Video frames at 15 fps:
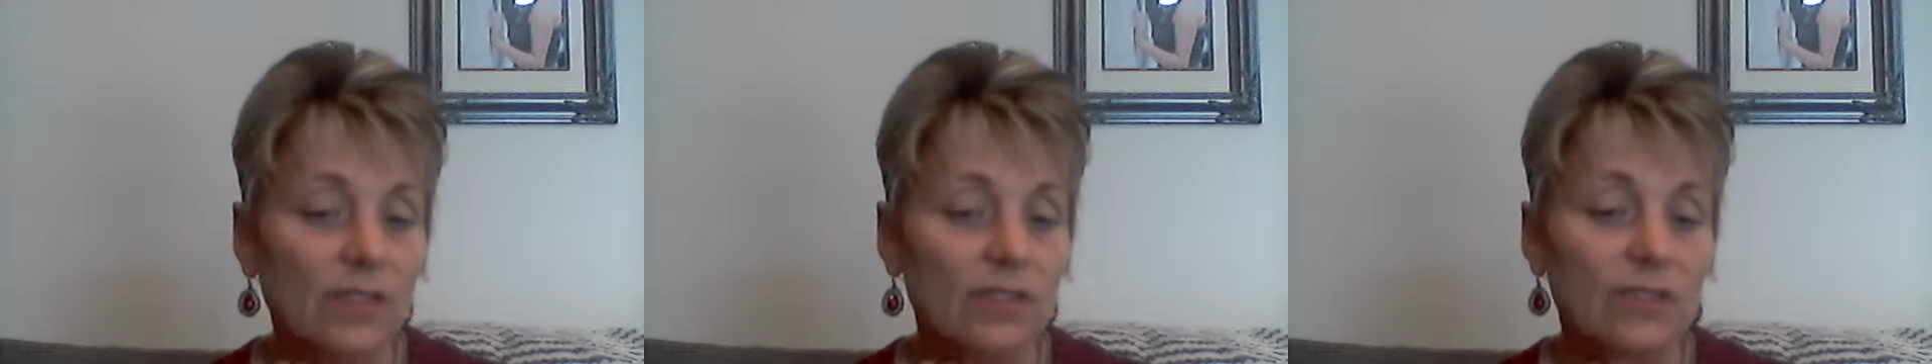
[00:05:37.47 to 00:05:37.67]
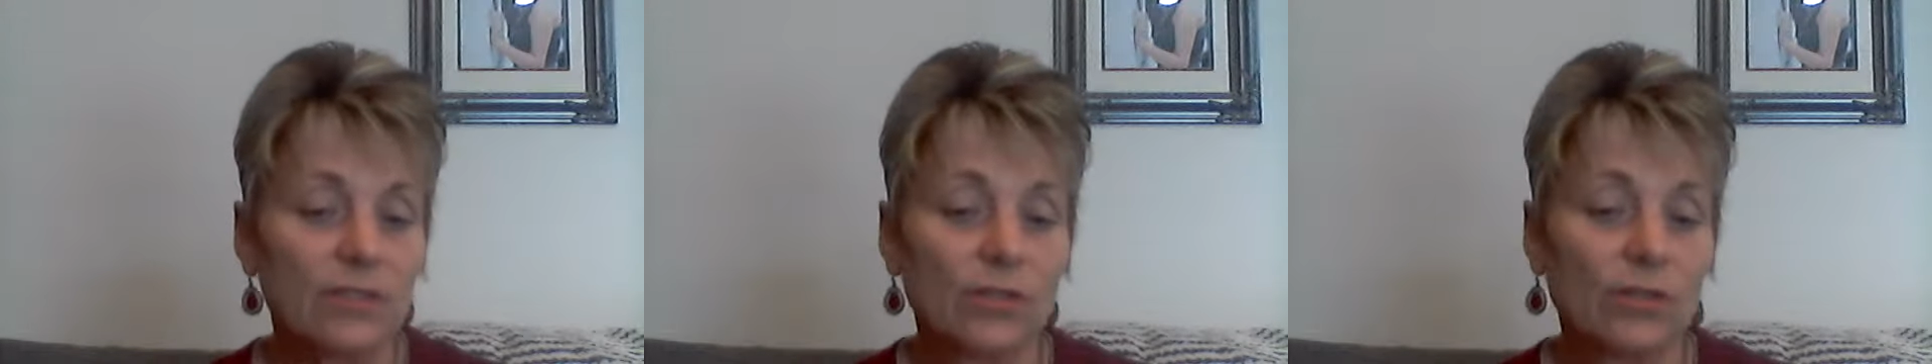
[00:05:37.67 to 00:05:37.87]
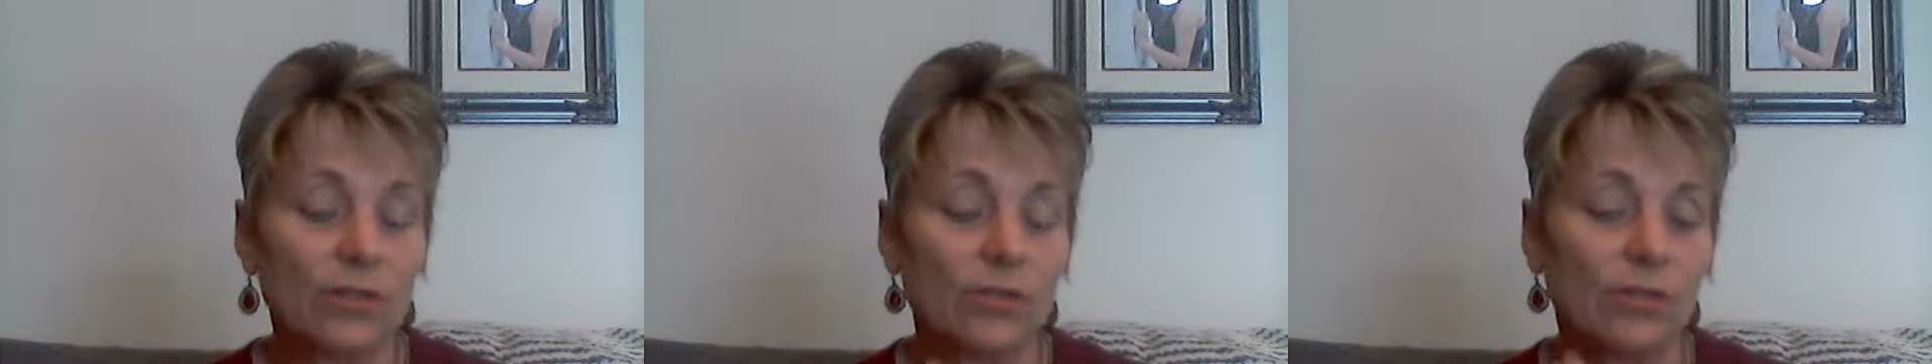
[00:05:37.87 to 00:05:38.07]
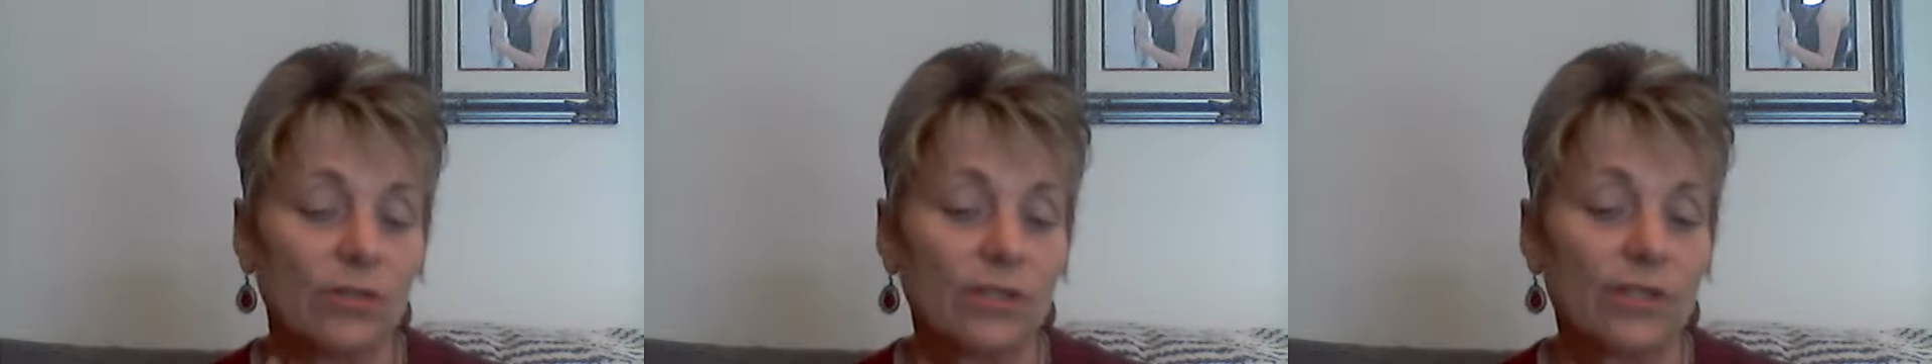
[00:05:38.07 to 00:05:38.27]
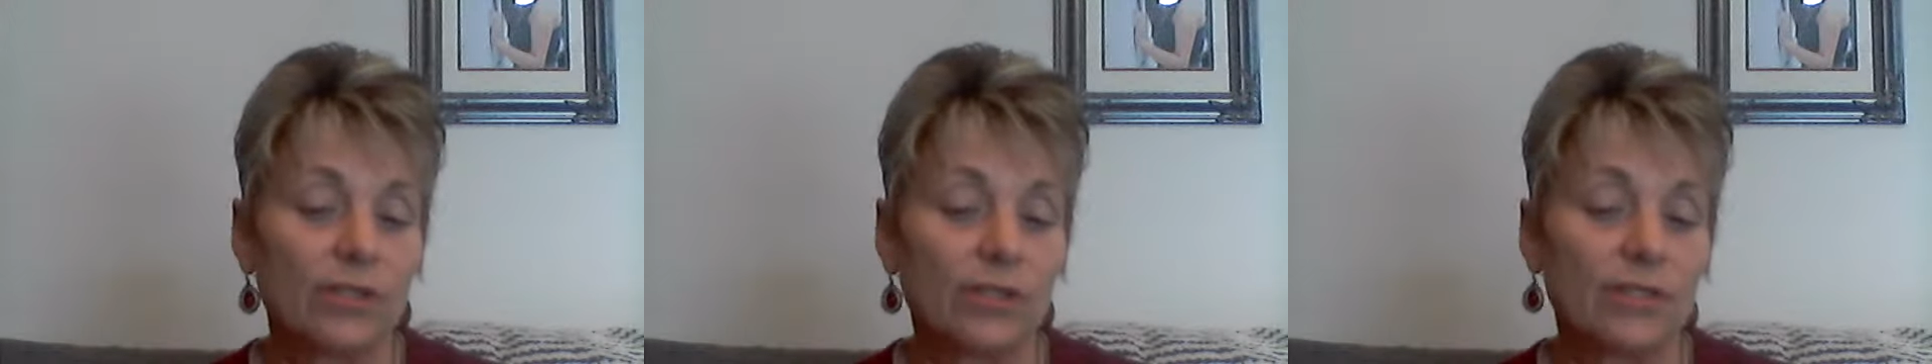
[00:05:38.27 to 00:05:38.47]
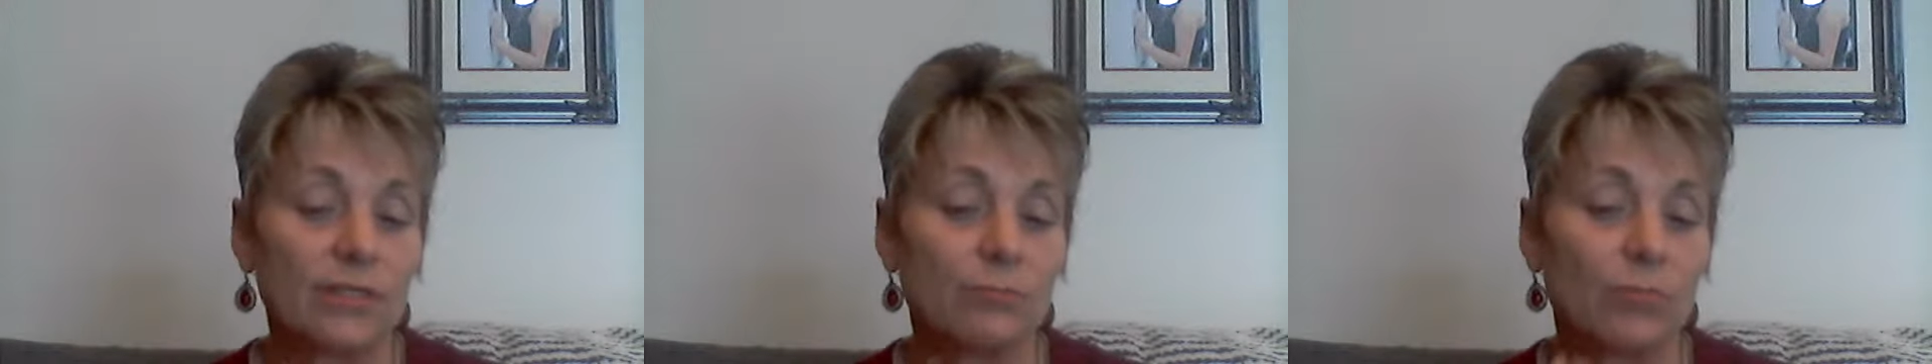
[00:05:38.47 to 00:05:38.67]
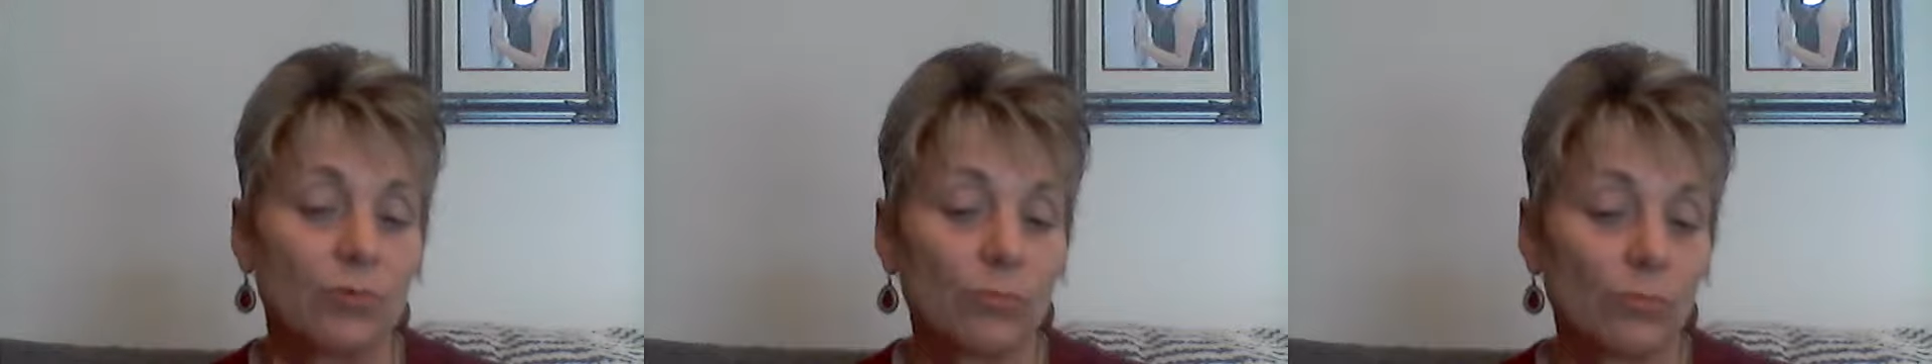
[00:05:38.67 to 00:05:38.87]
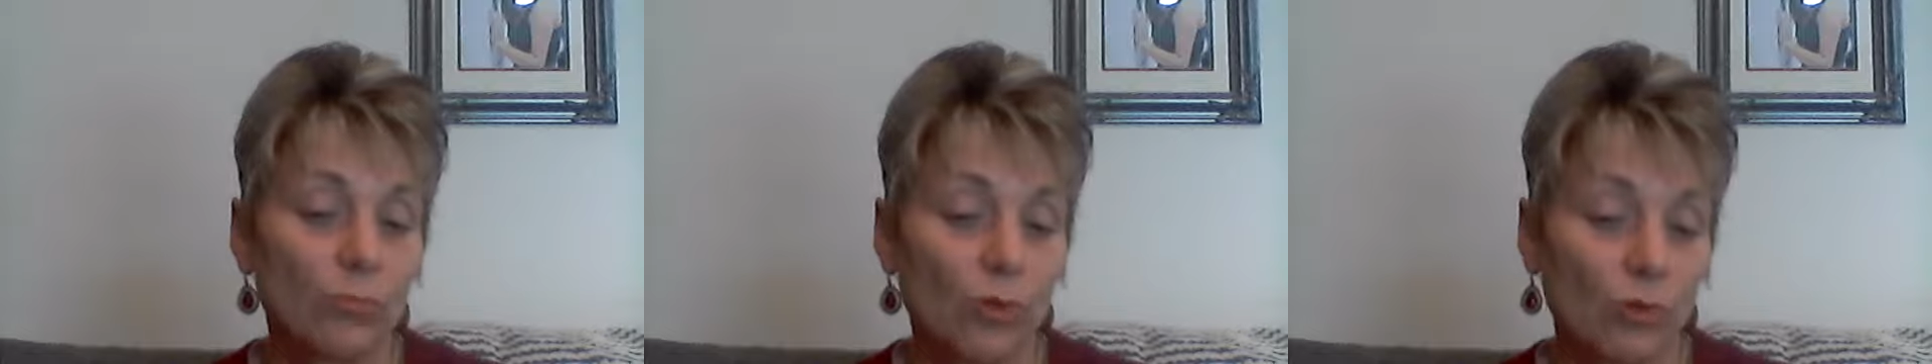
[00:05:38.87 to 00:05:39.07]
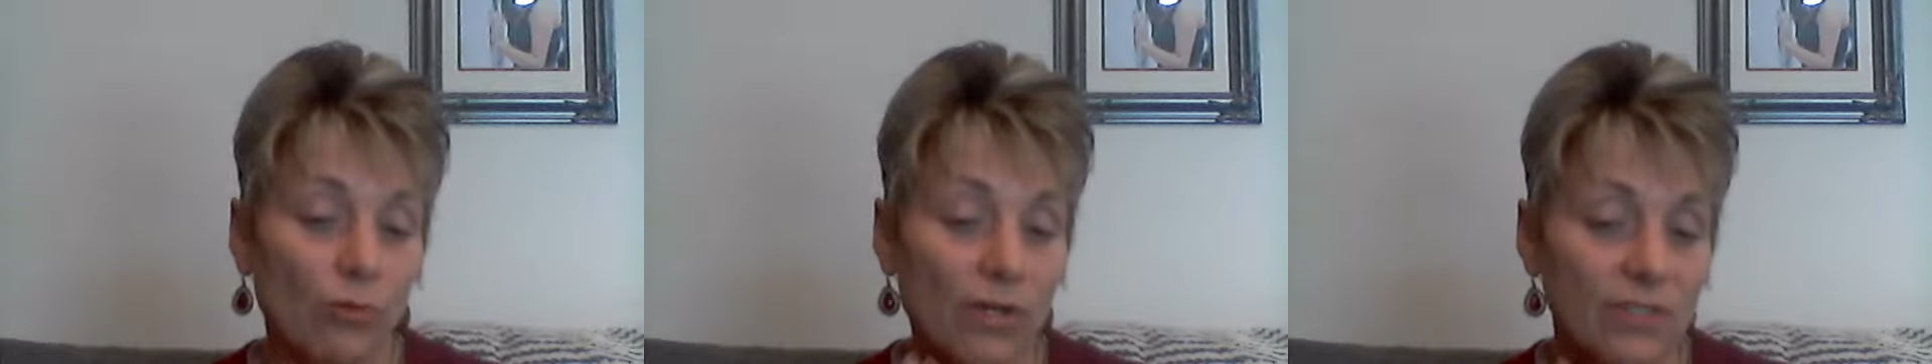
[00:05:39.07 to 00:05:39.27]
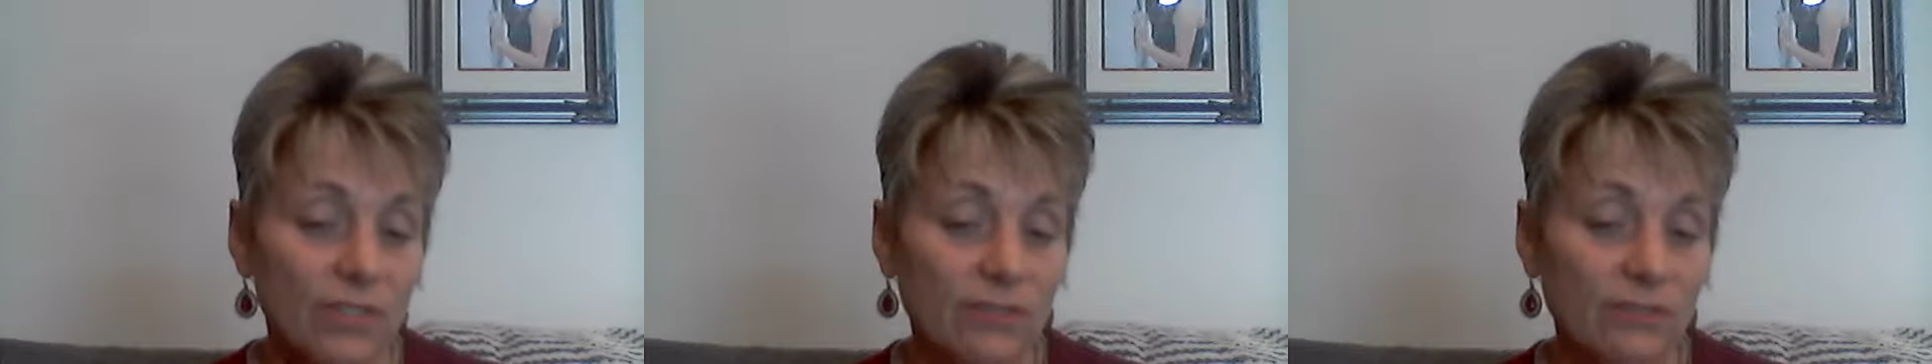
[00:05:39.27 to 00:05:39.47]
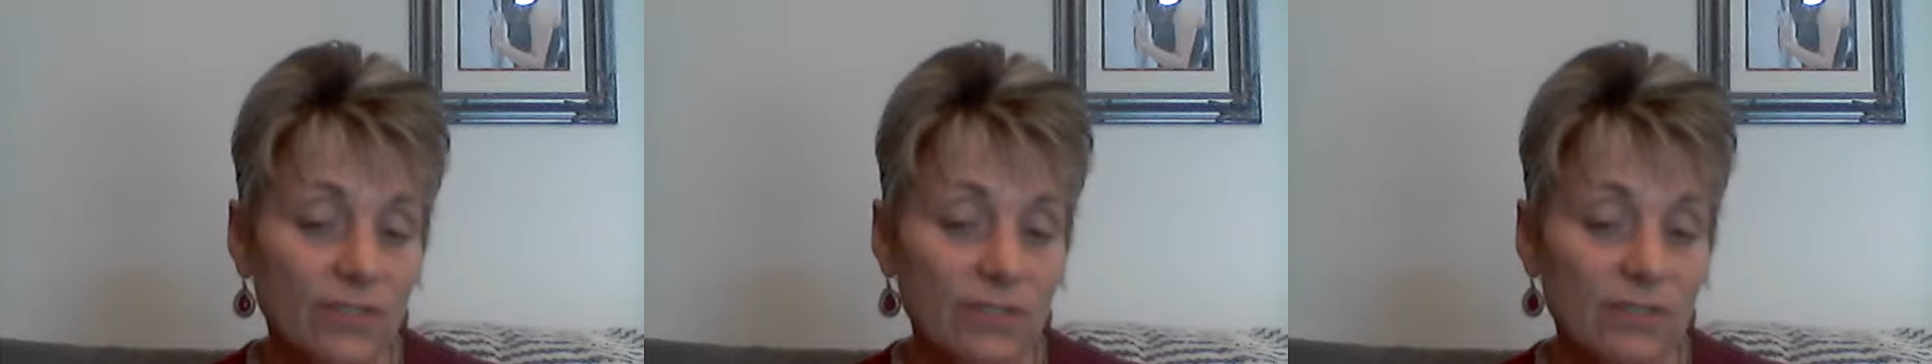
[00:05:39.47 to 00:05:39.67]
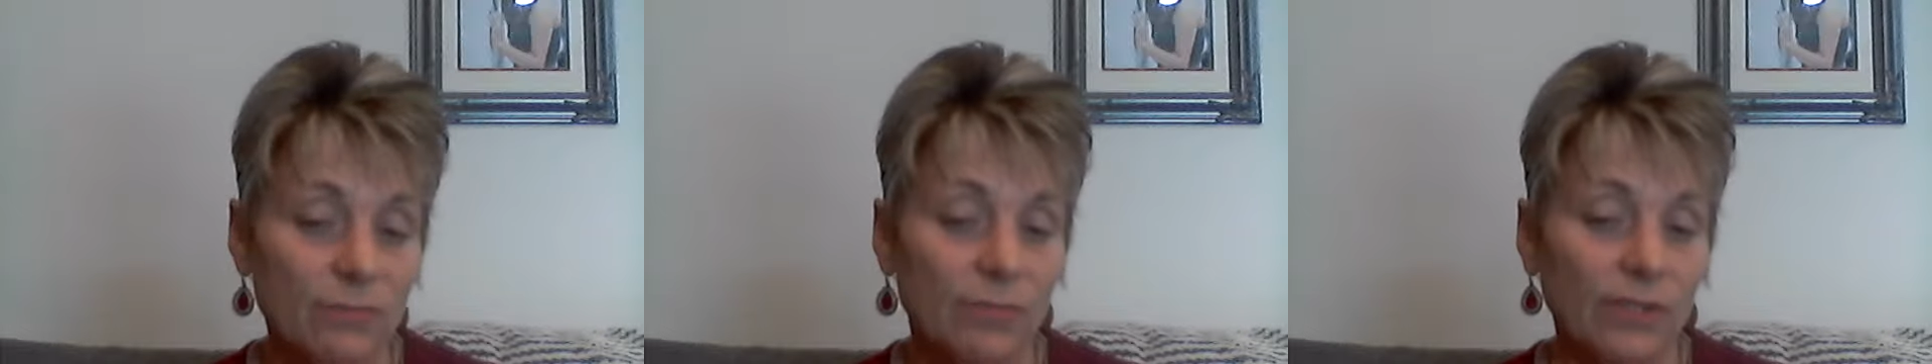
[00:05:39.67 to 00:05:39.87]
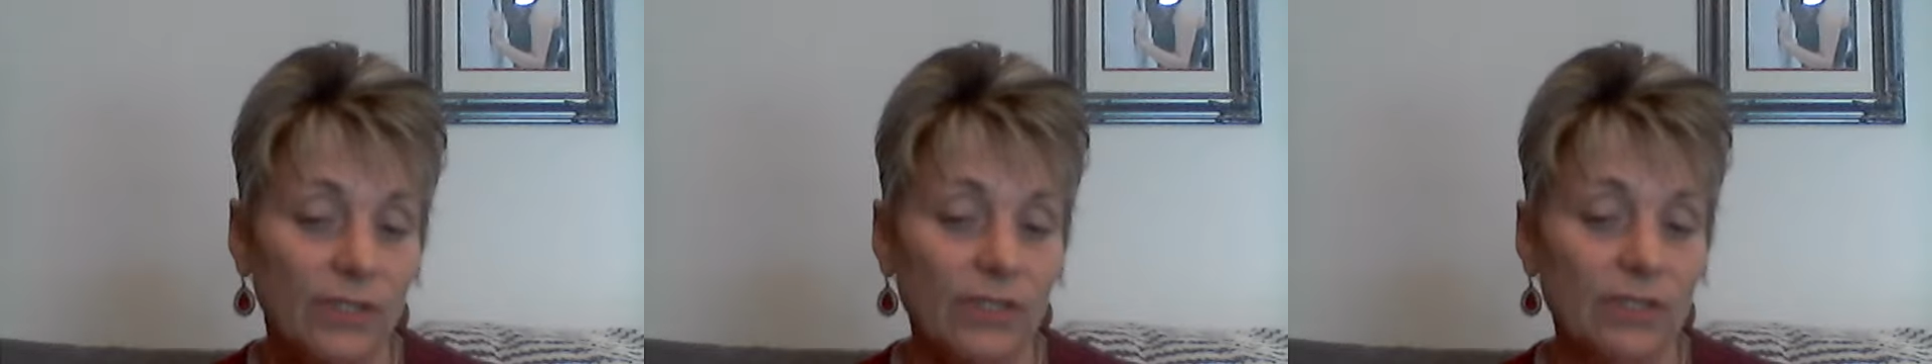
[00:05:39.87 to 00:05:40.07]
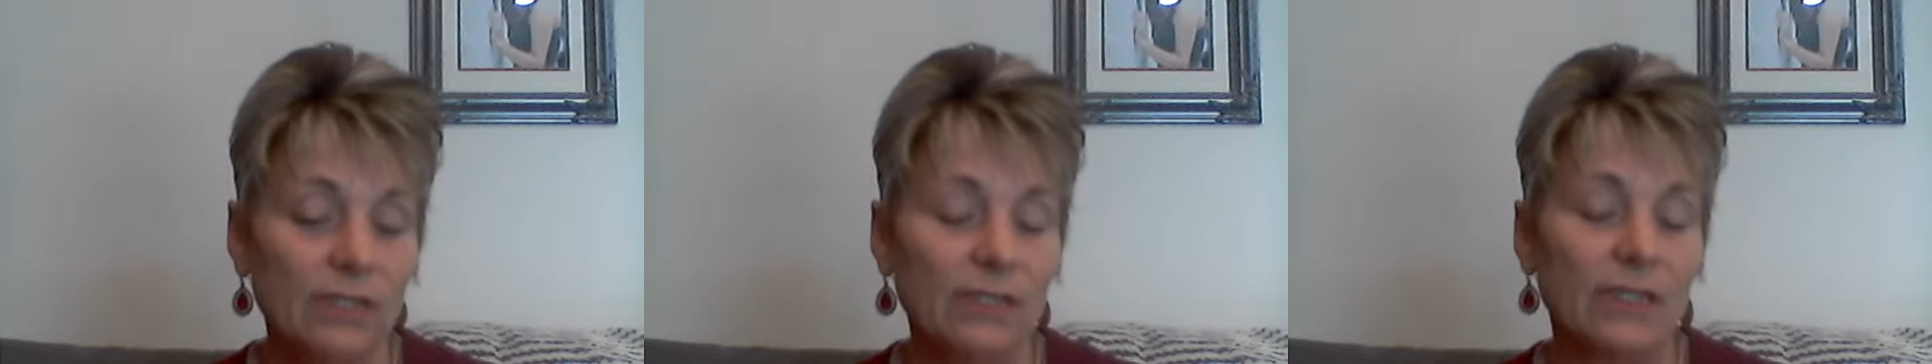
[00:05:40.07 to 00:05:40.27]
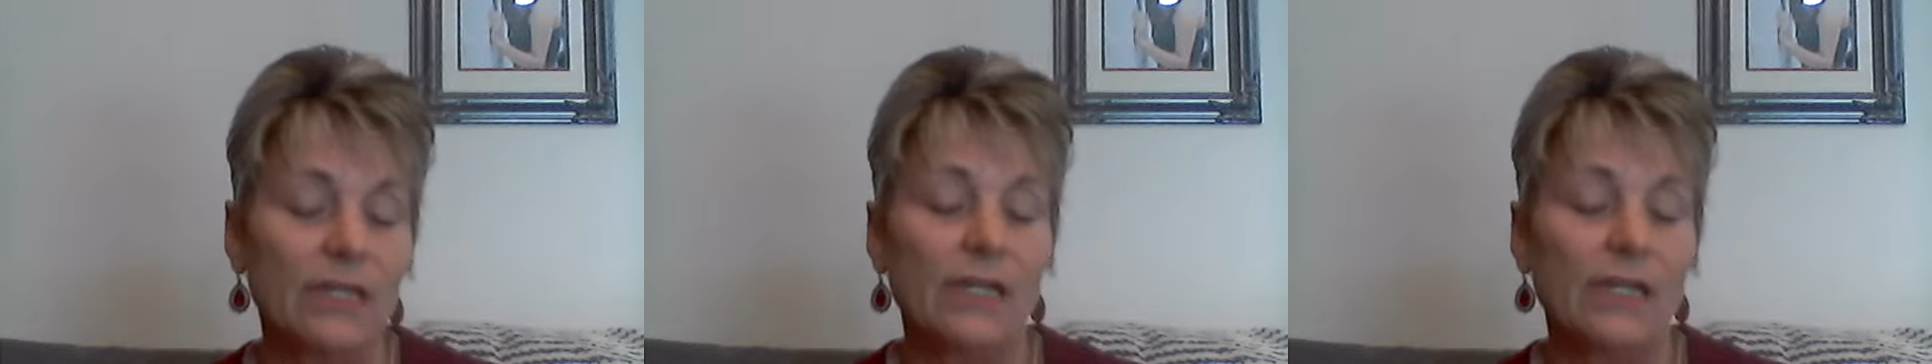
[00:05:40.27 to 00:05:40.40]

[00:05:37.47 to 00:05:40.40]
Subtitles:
So there is progressive discipline,